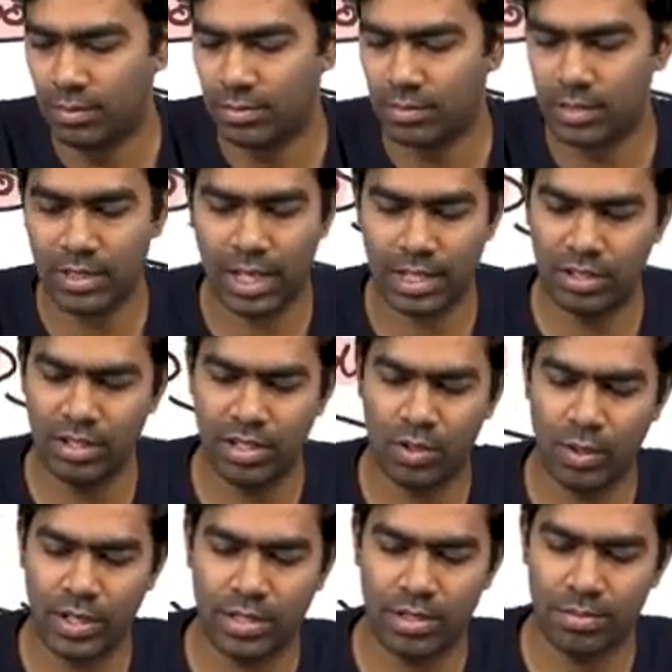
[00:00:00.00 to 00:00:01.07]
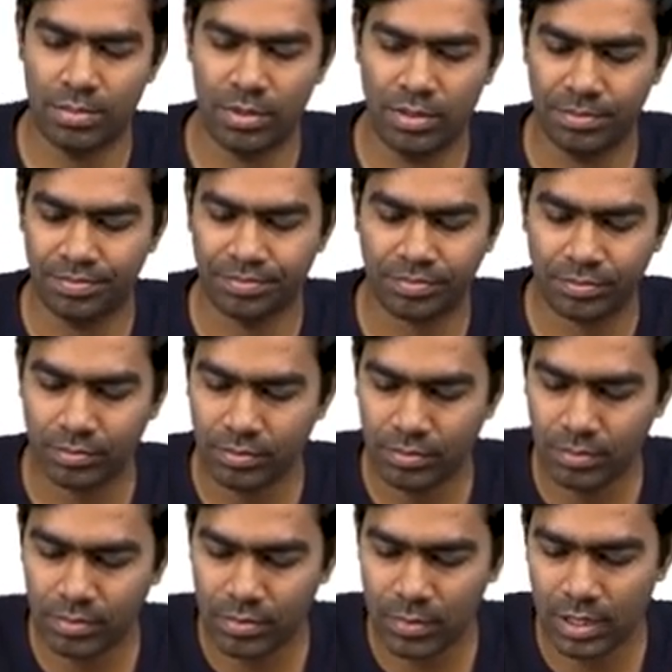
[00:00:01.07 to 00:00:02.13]
This is actually quite simple.
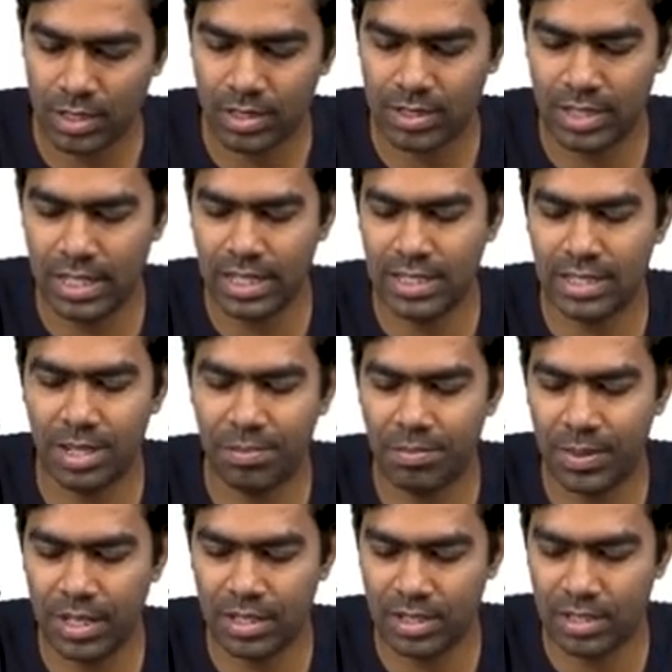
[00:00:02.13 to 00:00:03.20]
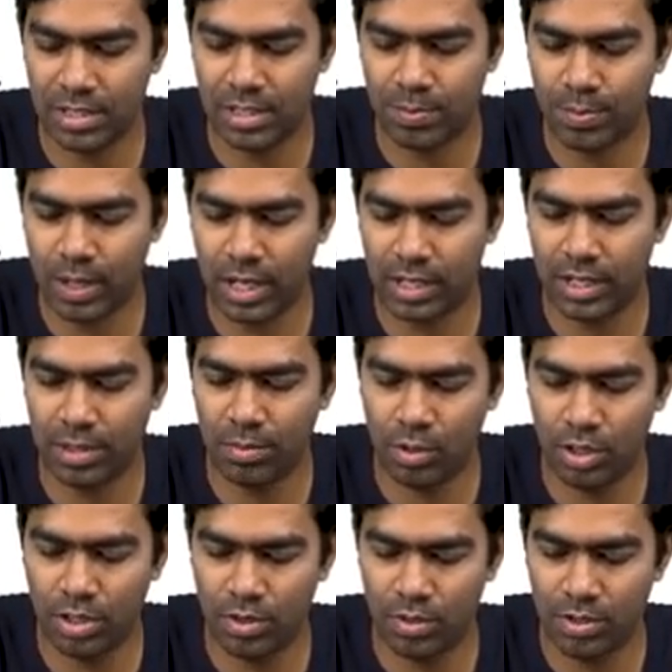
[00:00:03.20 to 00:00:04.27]
In some patients, these prolactin
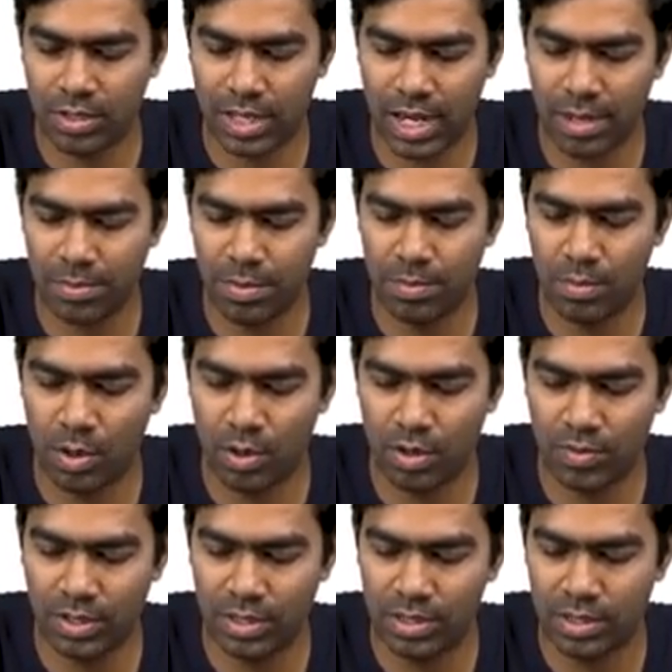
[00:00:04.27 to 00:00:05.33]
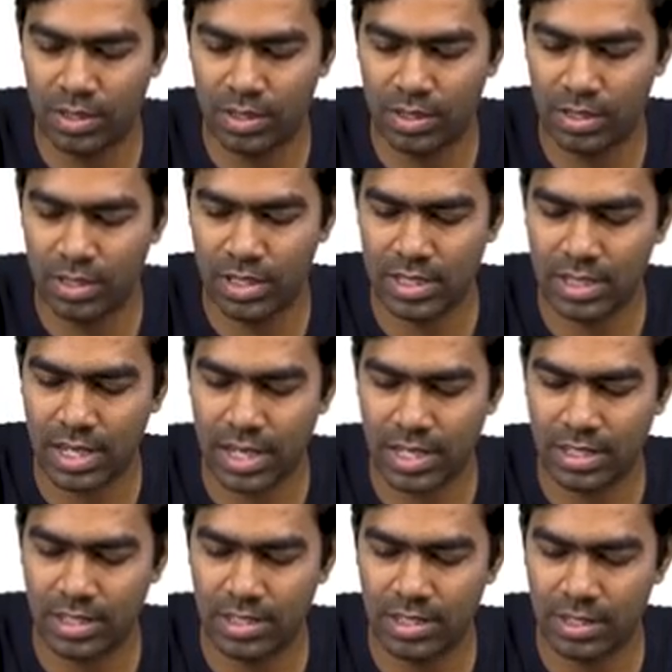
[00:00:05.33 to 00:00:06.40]
molecules can be bound with this
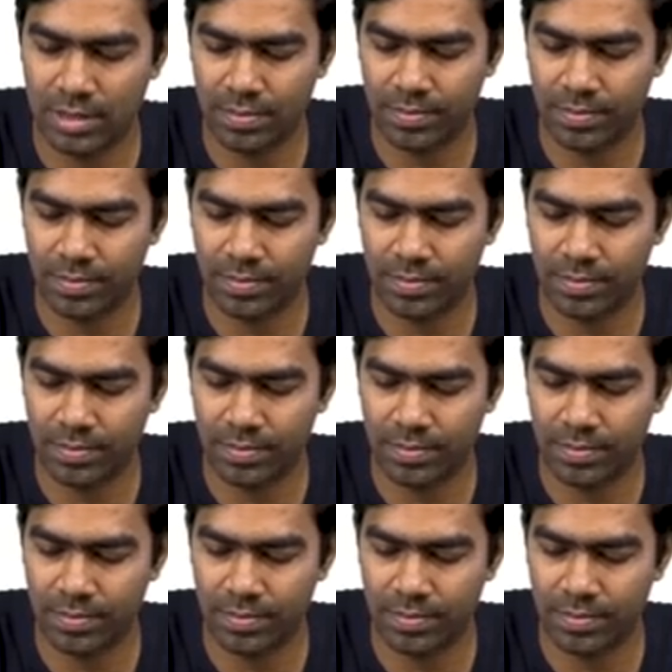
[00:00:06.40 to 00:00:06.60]
IgG.